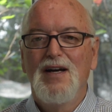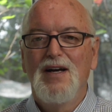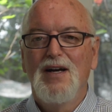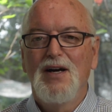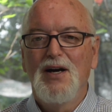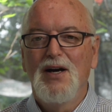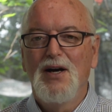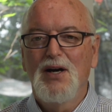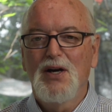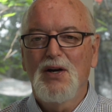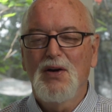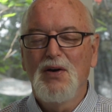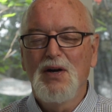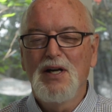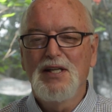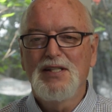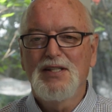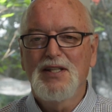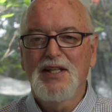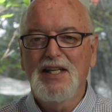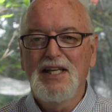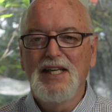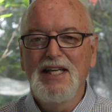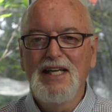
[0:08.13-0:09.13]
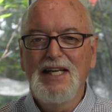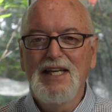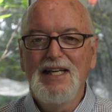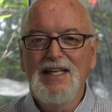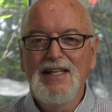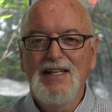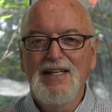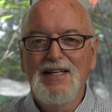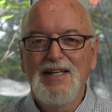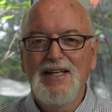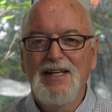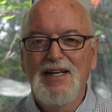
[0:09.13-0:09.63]
uh, Christ the
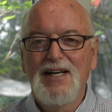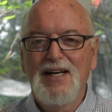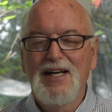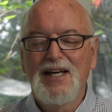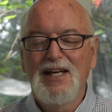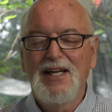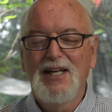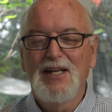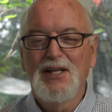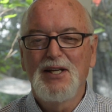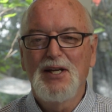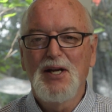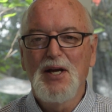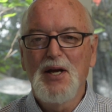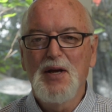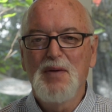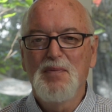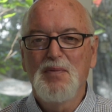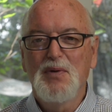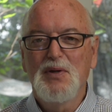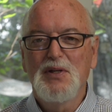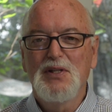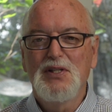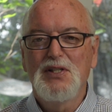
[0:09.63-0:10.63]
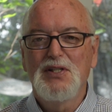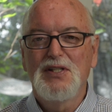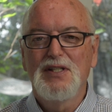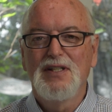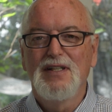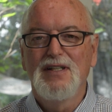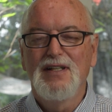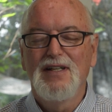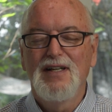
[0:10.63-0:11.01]
King uh, in Cambridge.